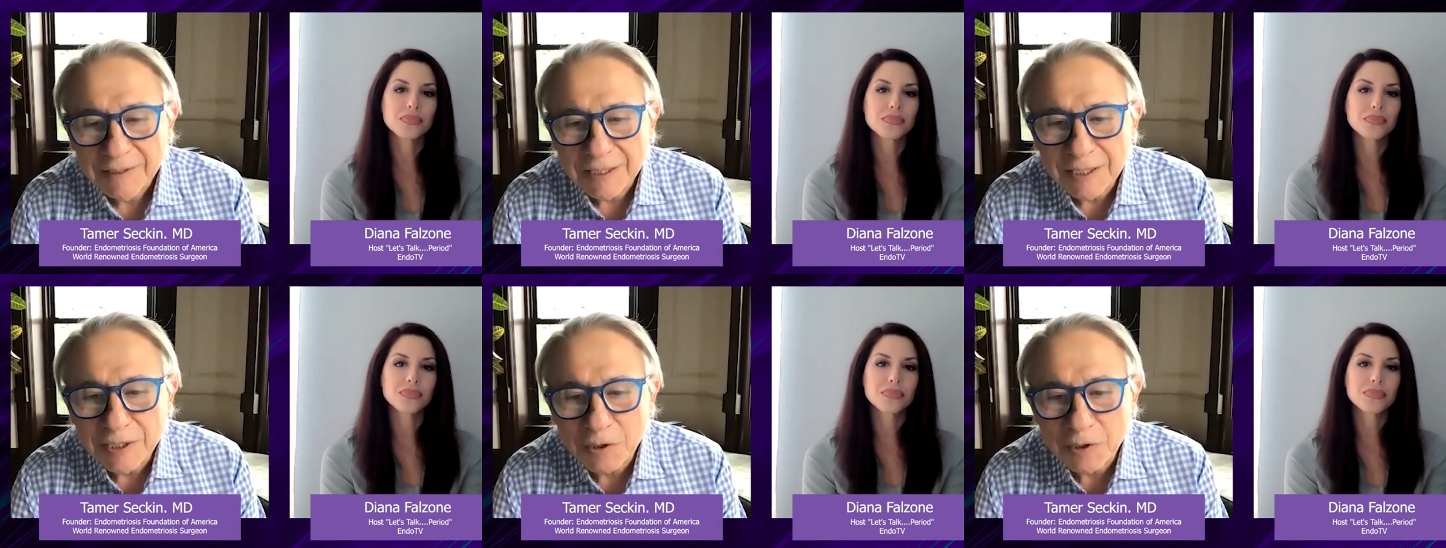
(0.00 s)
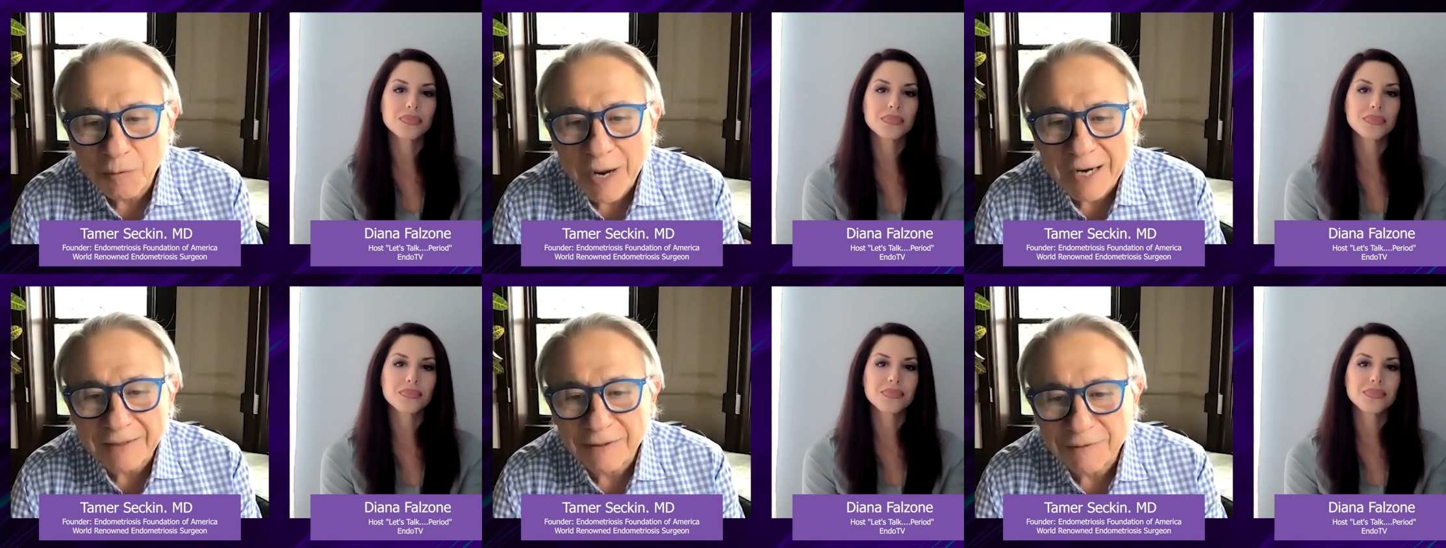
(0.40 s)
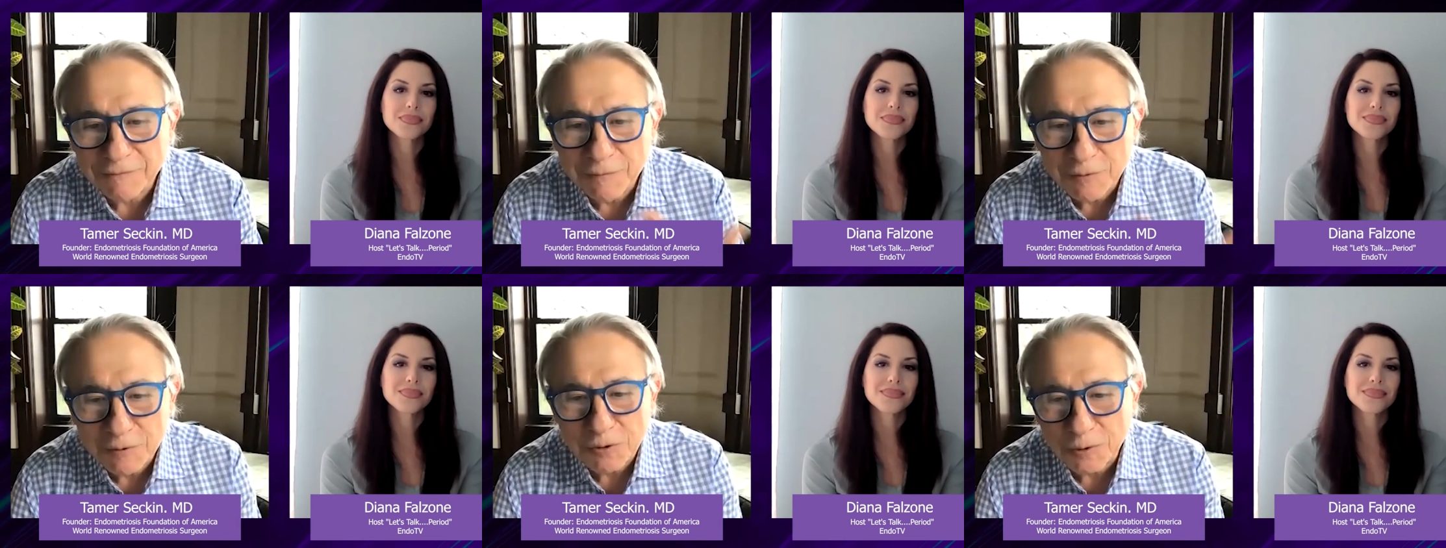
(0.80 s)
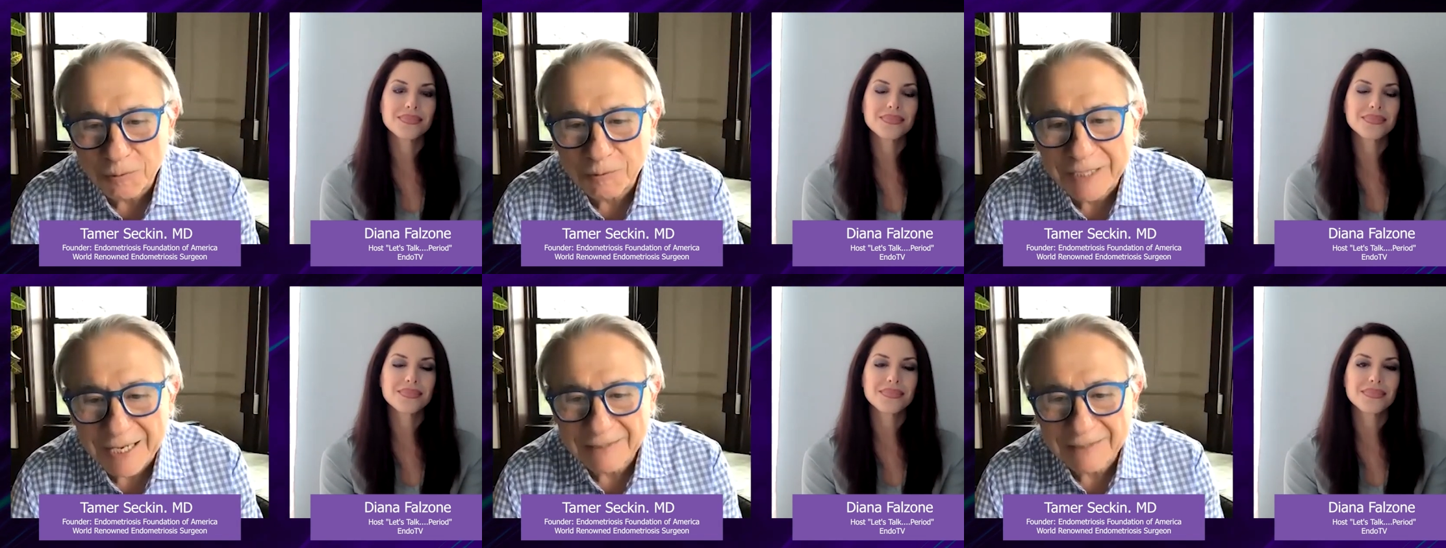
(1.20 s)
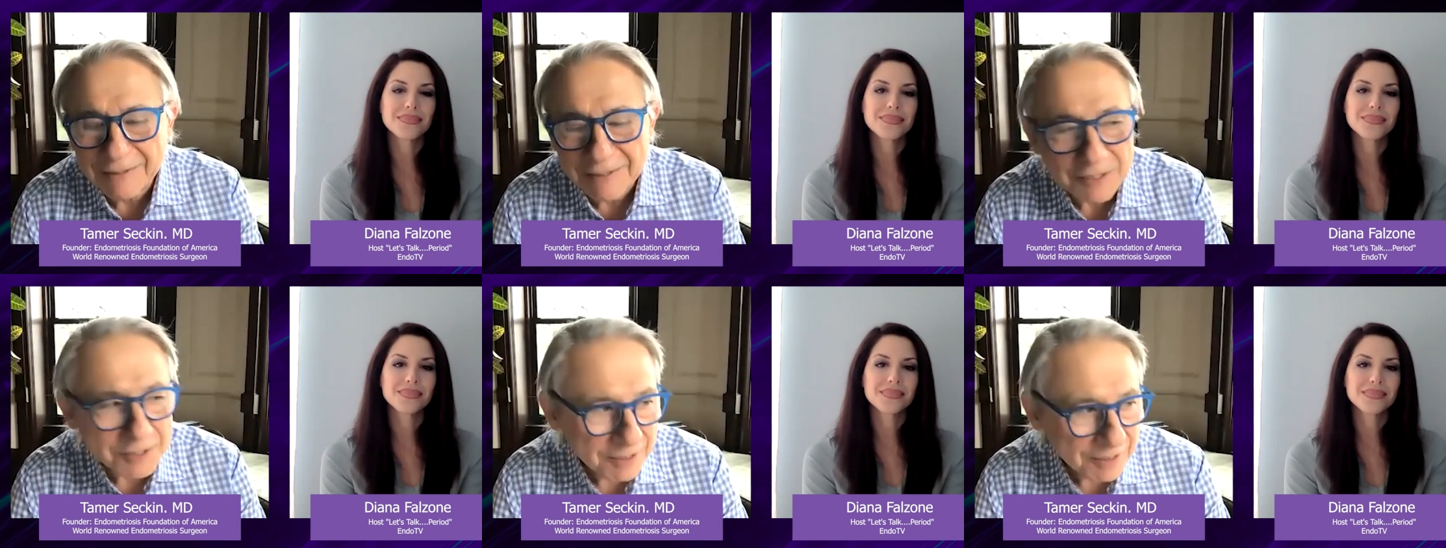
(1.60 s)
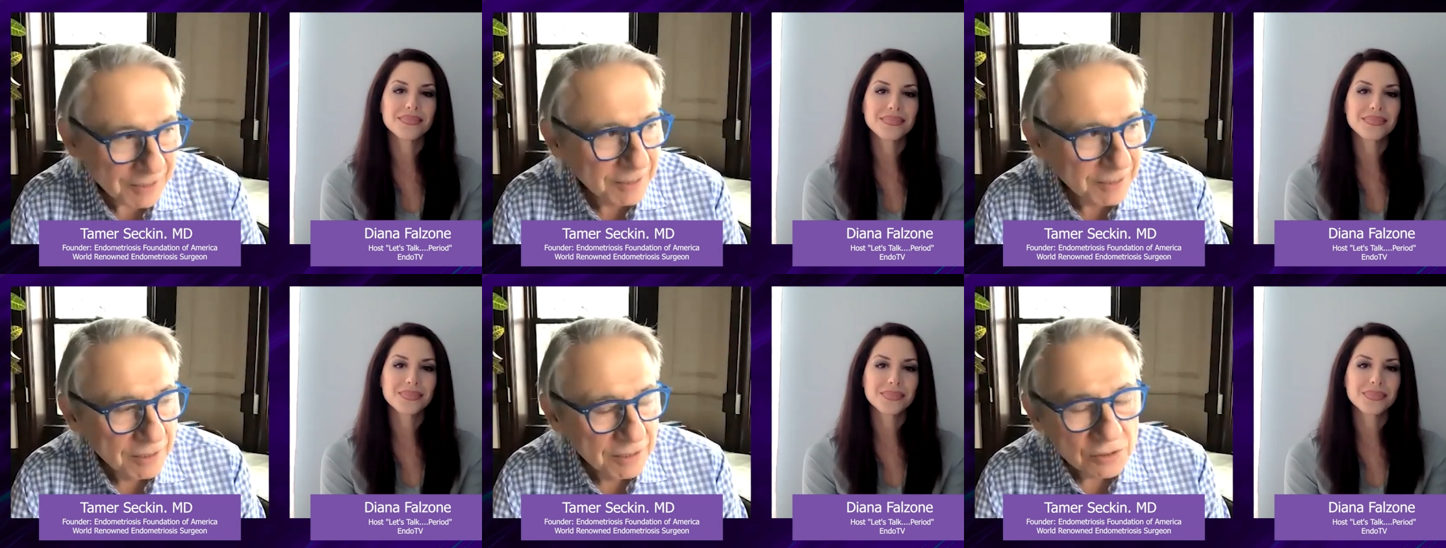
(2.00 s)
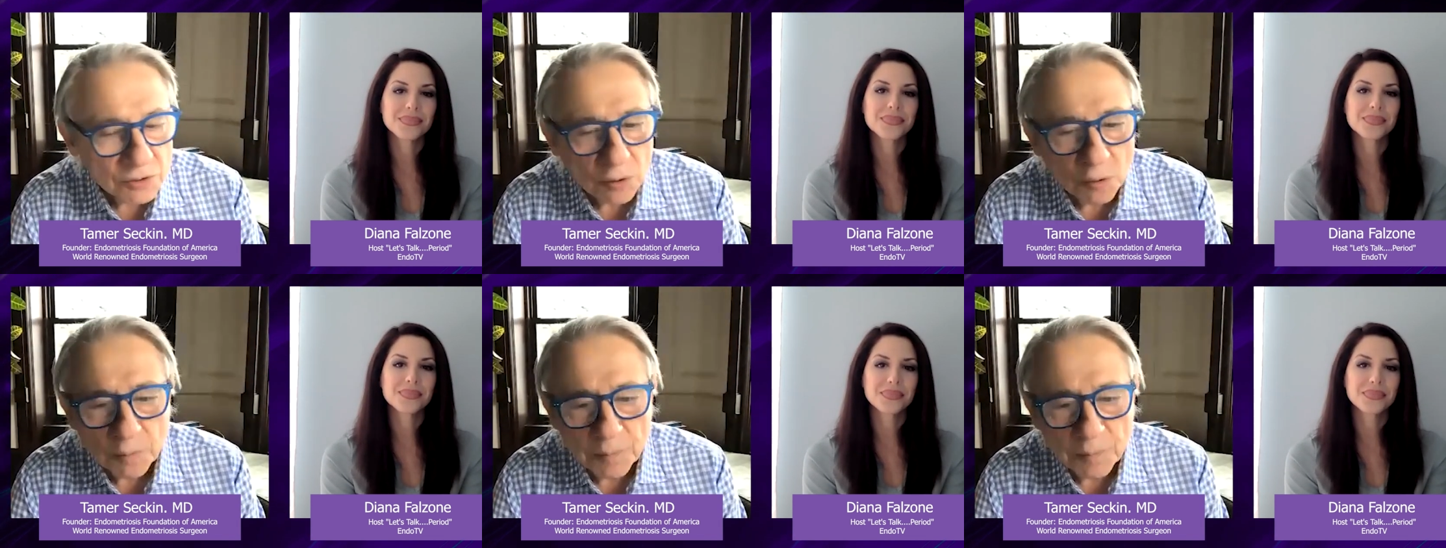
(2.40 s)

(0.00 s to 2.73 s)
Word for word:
Speaker 1: interactive visual like this so